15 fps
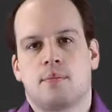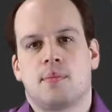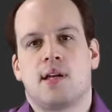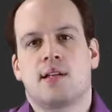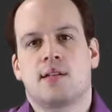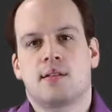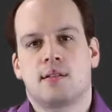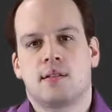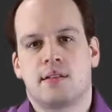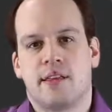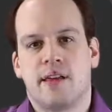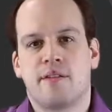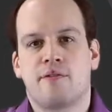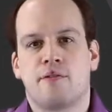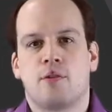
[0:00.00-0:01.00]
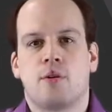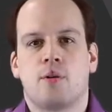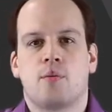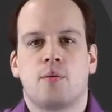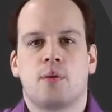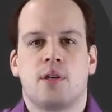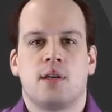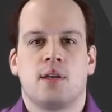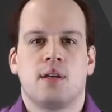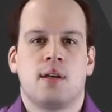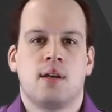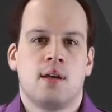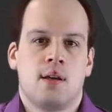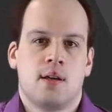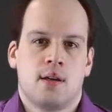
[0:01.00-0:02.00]
And therefore we
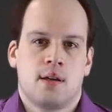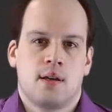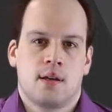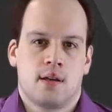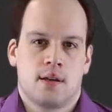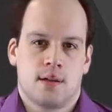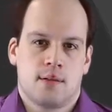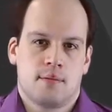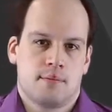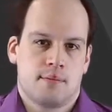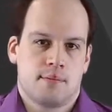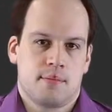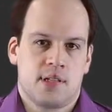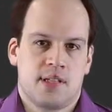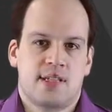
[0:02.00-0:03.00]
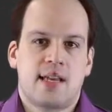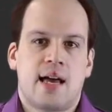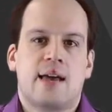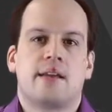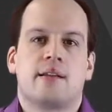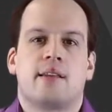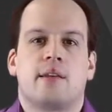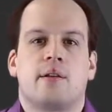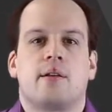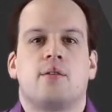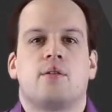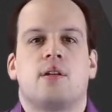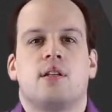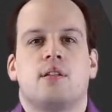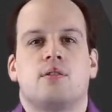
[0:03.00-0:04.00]
decided that you
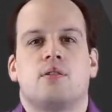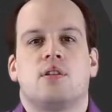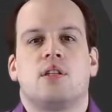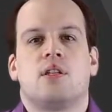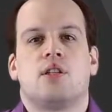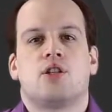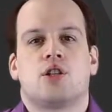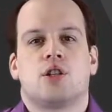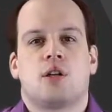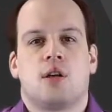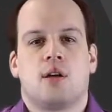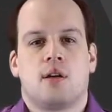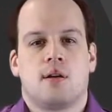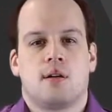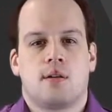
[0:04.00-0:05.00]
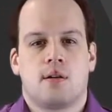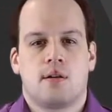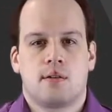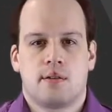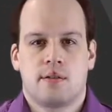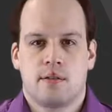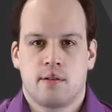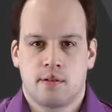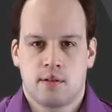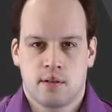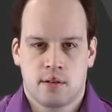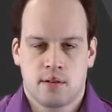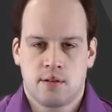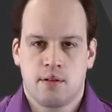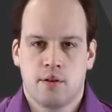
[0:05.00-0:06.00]
need to teach
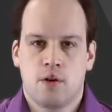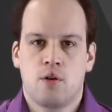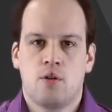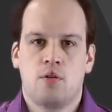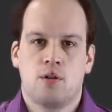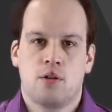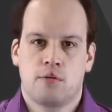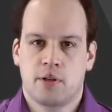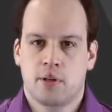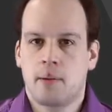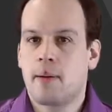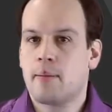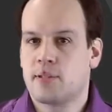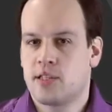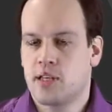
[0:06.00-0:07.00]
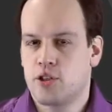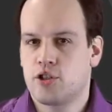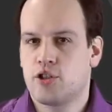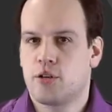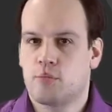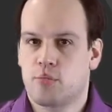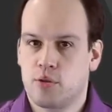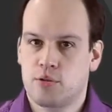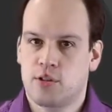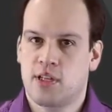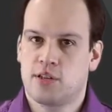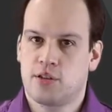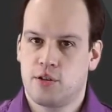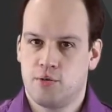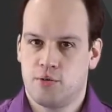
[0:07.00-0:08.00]
the whole requirements engineering
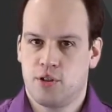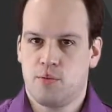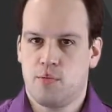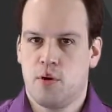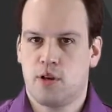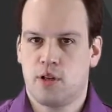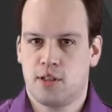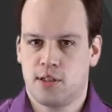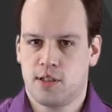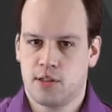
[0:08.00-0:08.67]
process using models.